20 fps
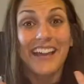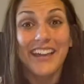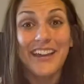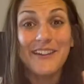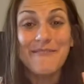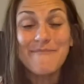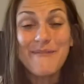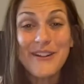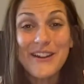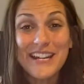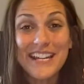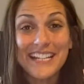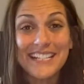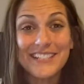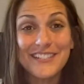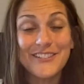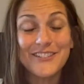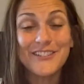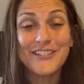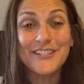Good
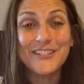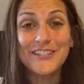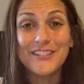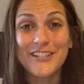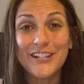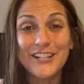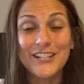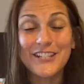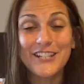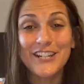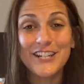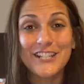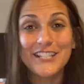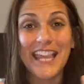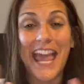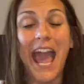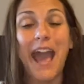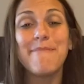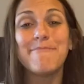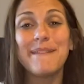morning, Juju
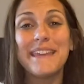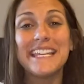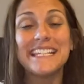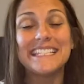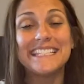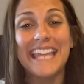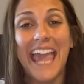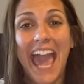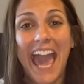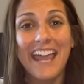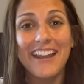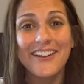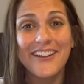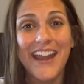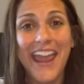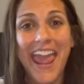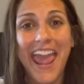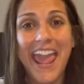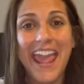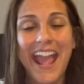Churchers. Happy
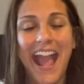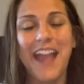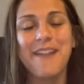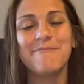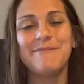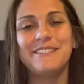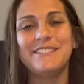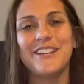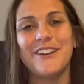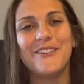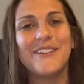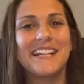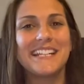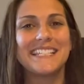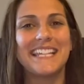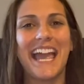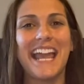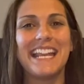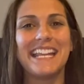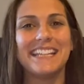Saturday. I'm so
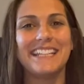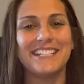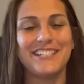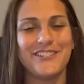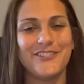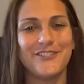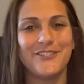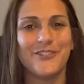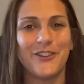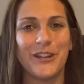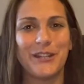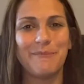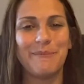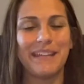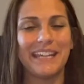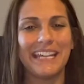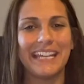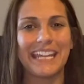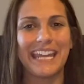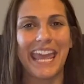excited that you joined
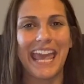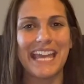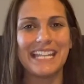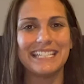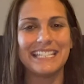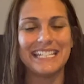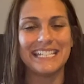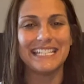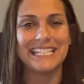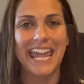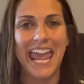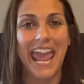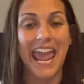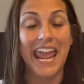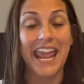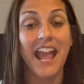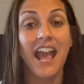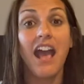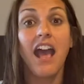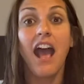me again
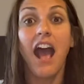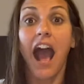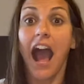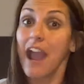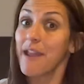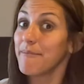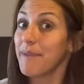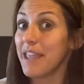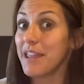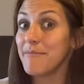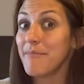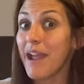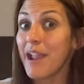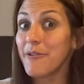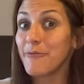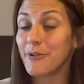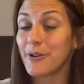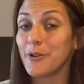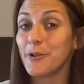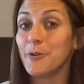today. I'm in
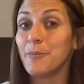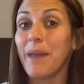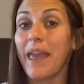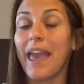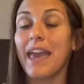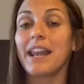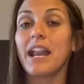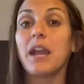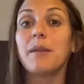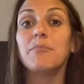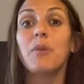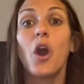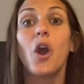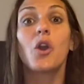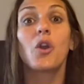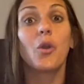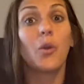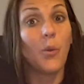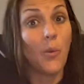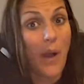my room and I'm
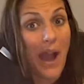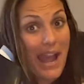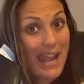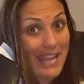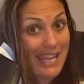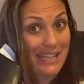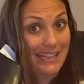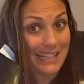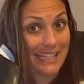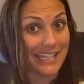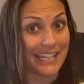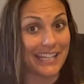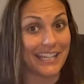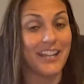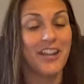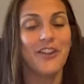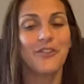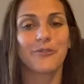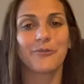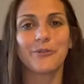
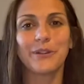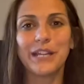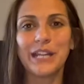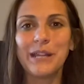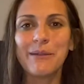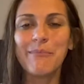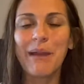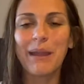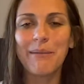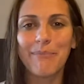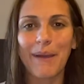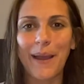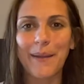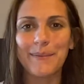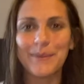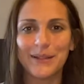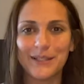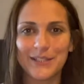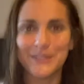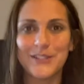quietly reading my
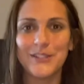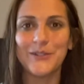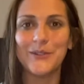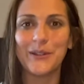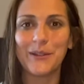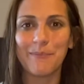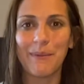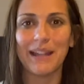Bible and doing